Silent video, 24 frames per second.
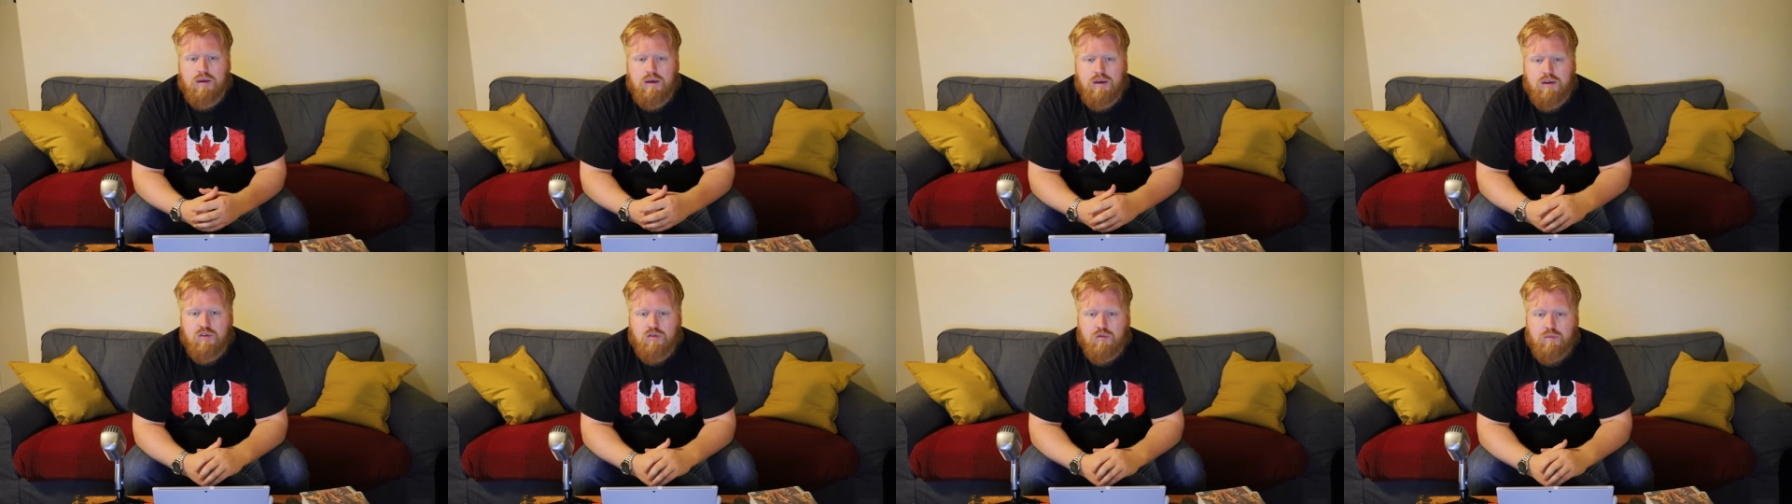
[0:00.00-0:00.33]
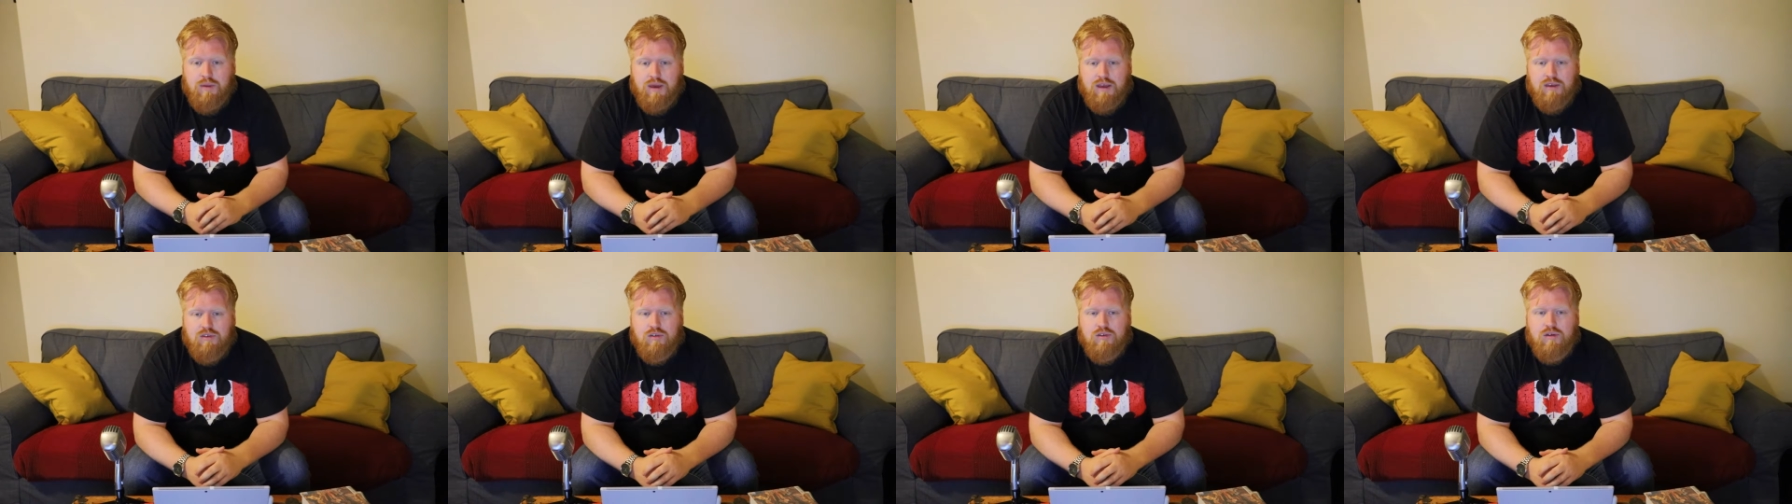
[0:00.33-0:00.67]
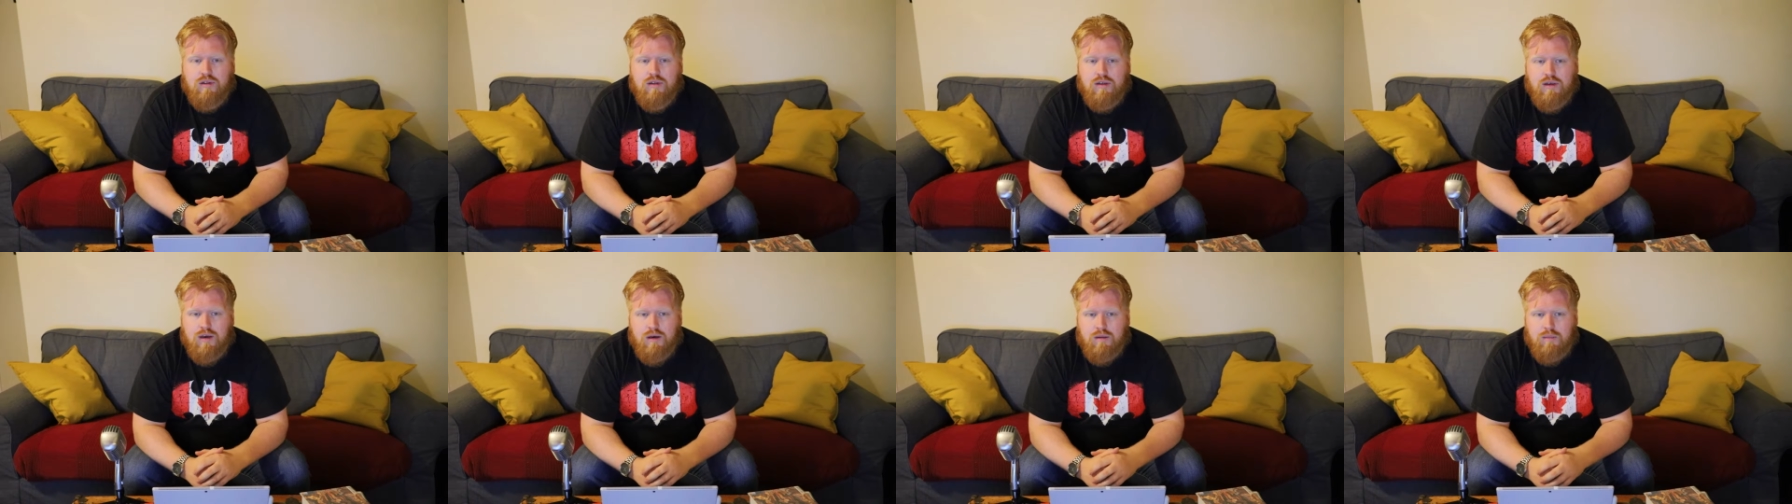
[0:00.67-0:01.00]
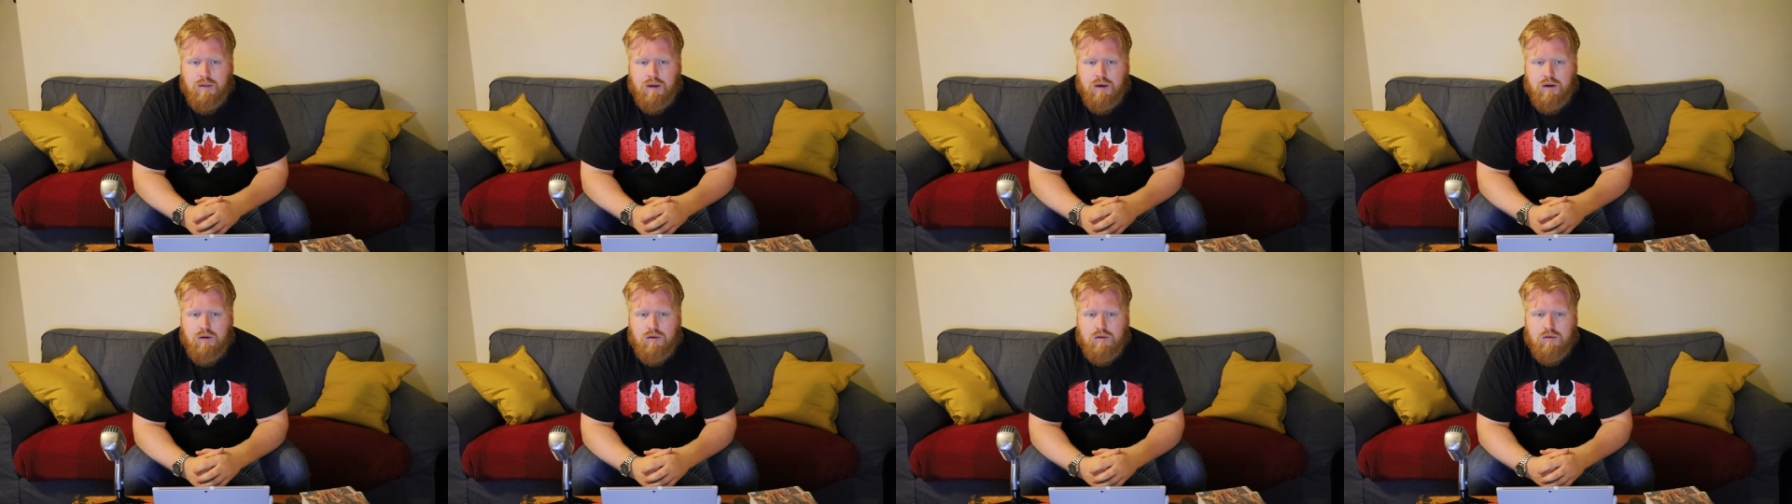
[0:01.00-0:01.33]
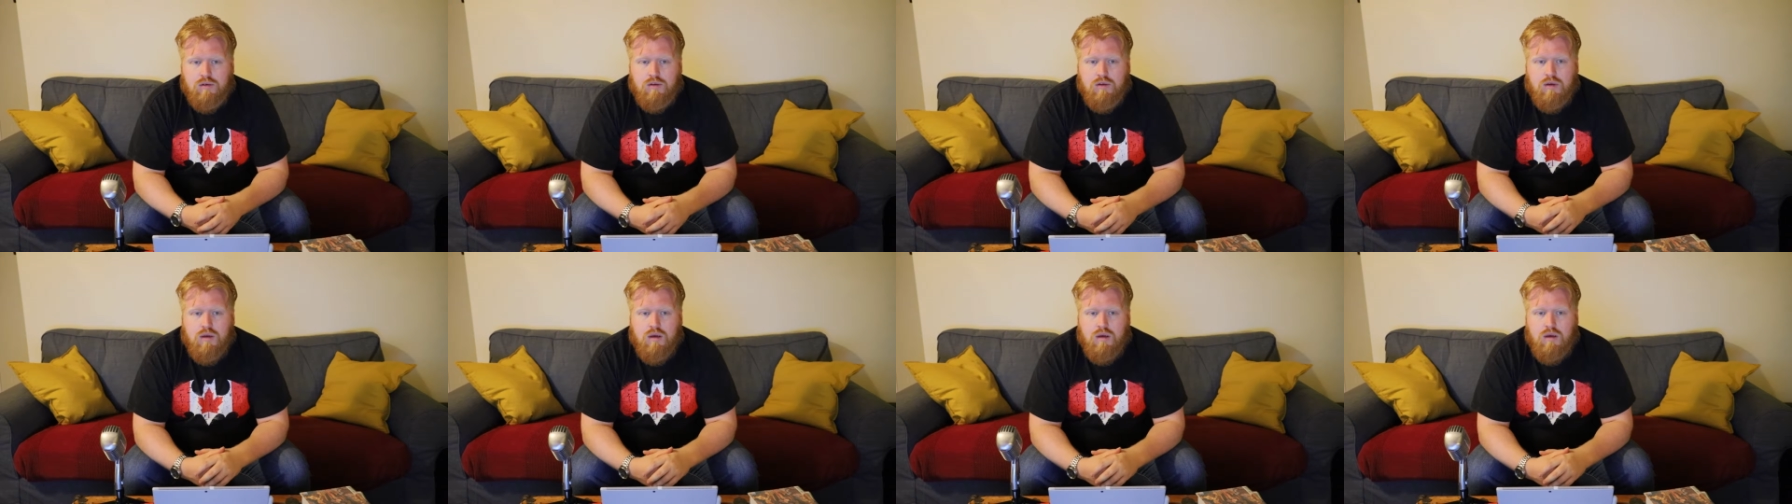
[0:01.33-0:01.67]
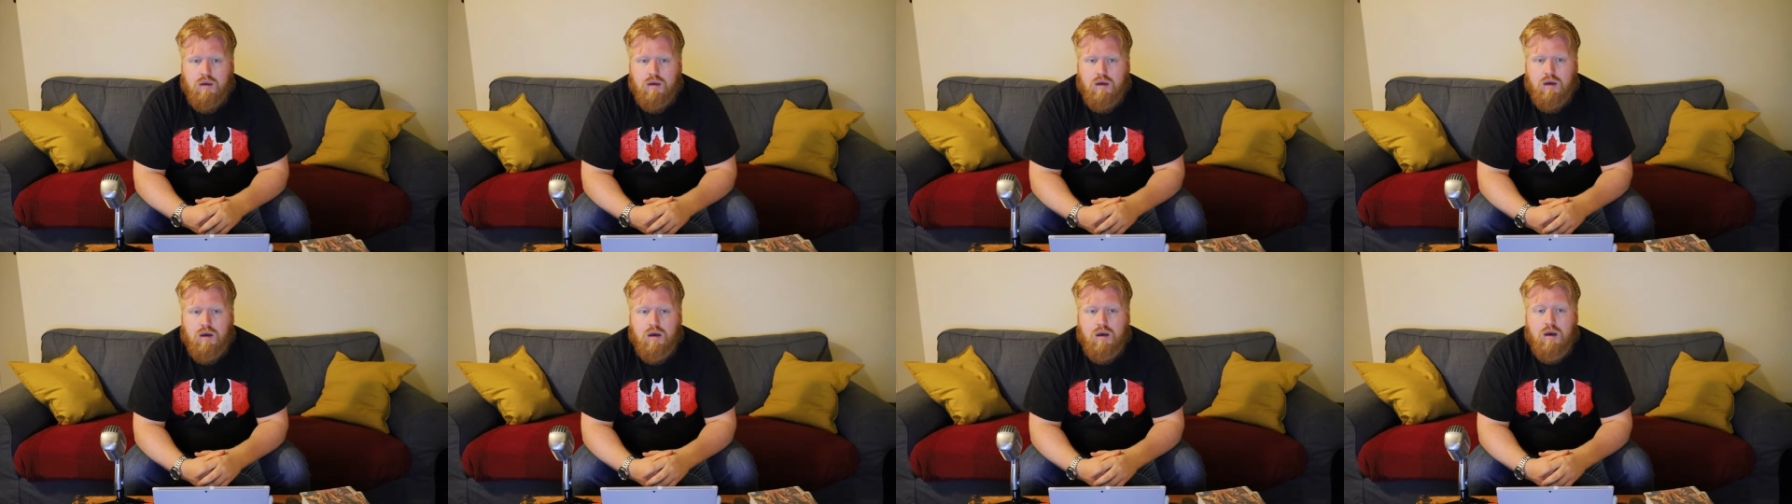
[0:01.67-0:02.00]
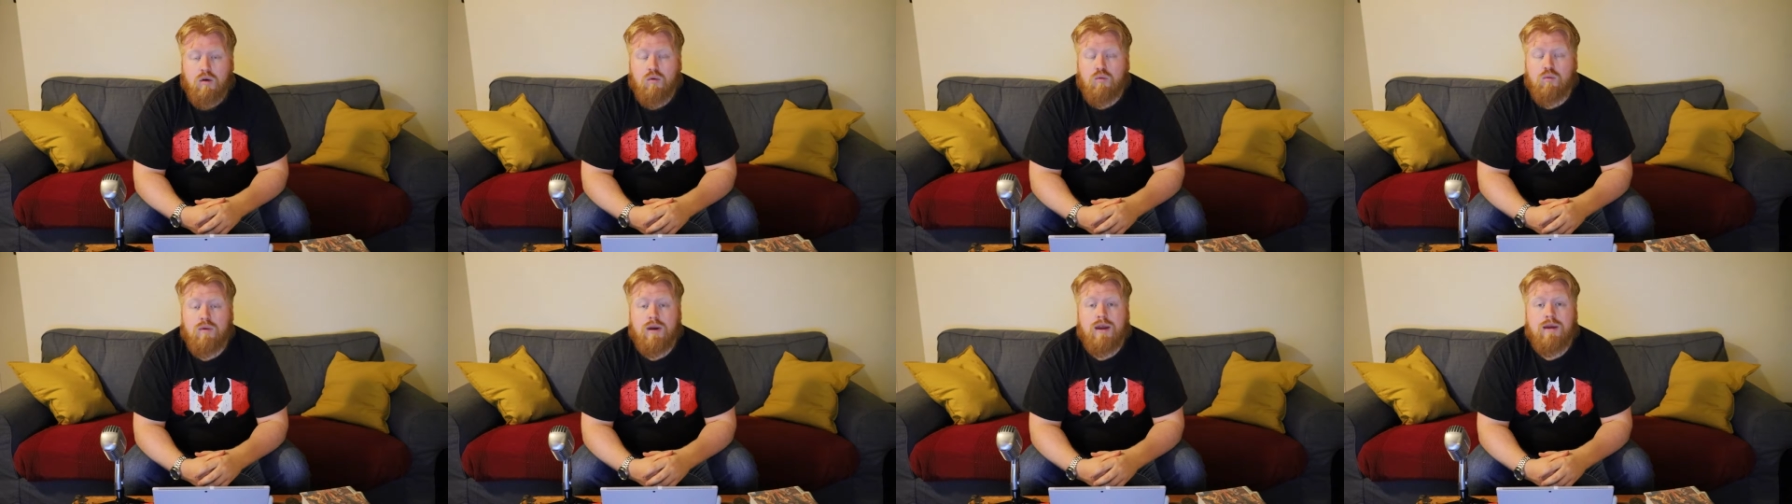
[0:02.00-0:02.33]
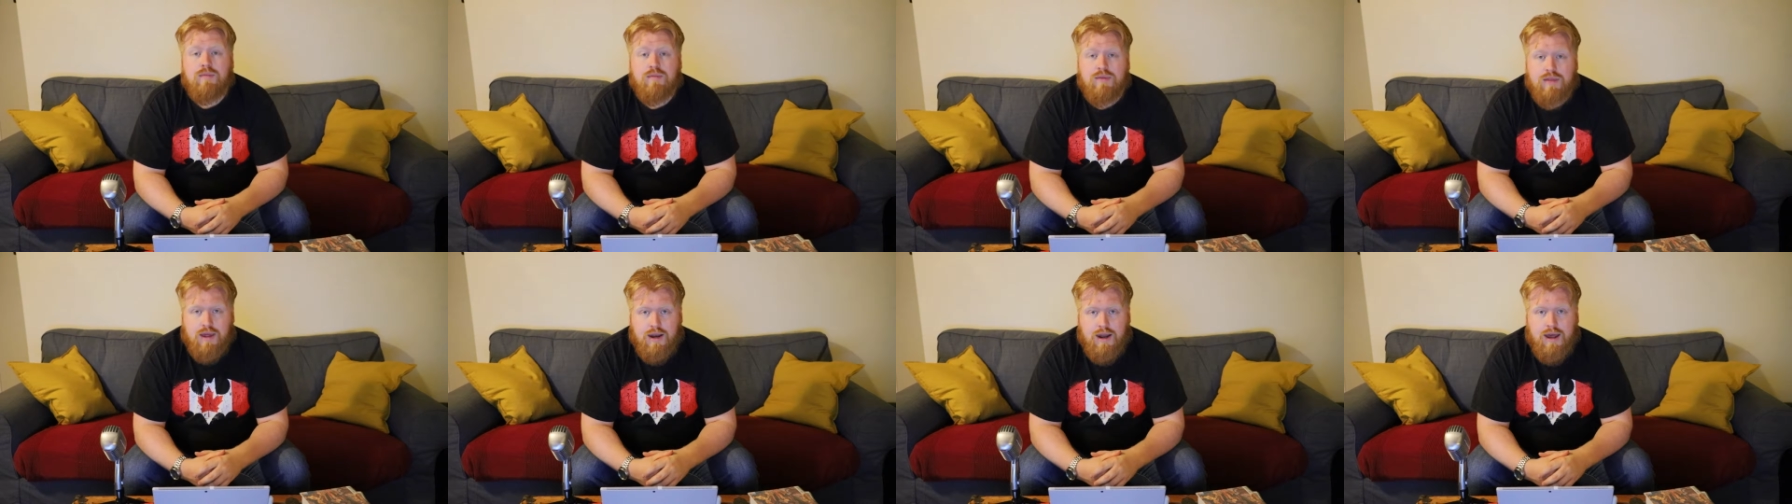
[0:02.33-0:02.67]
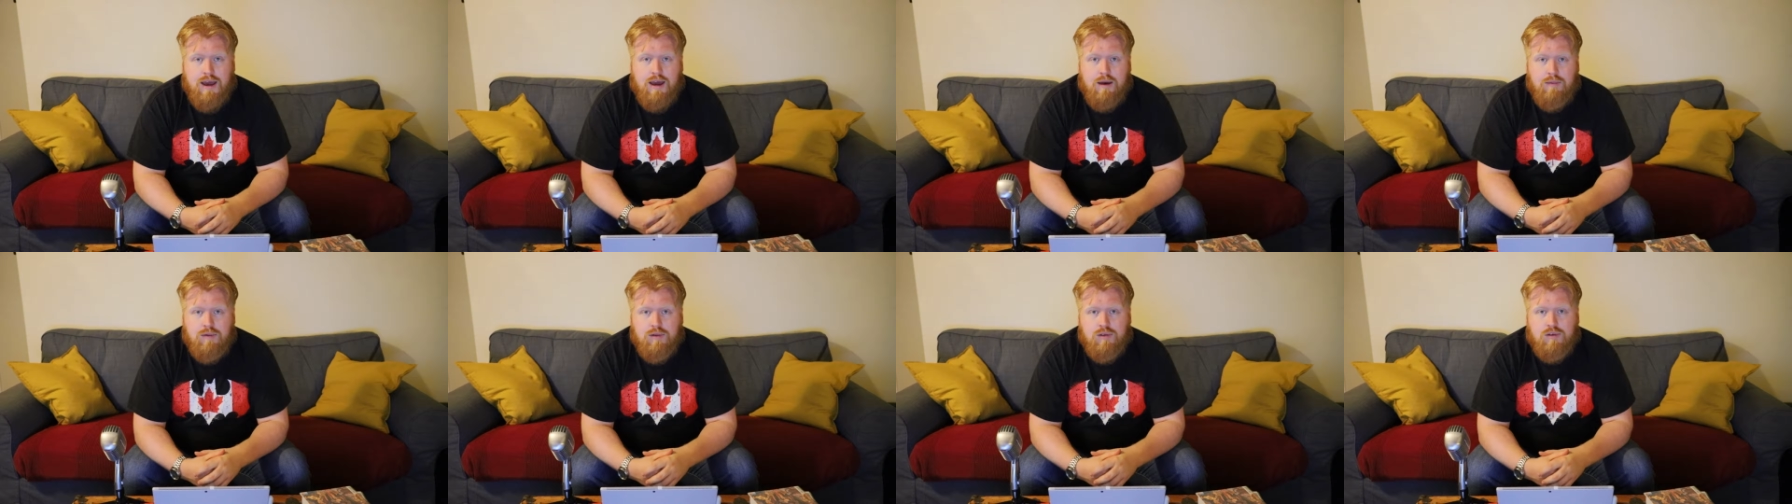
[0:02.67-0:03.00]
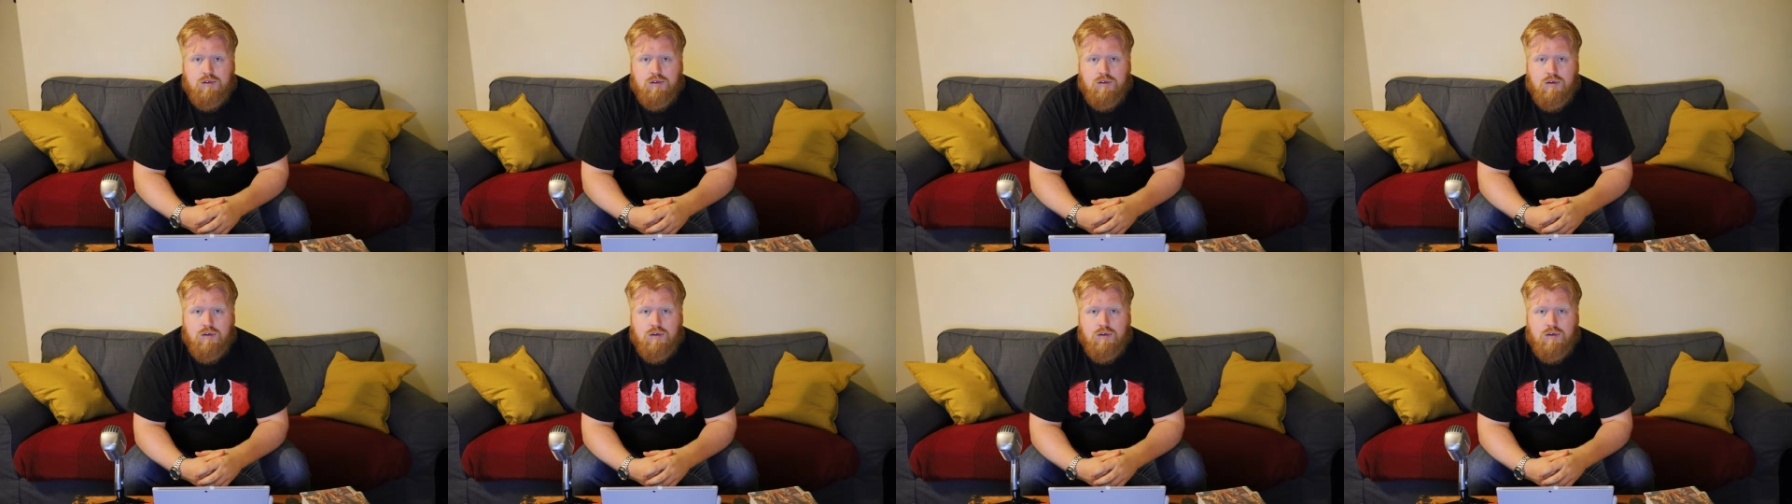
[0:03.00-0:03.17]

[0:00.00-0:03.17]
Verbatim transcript: is basically about uh, a rape that happens.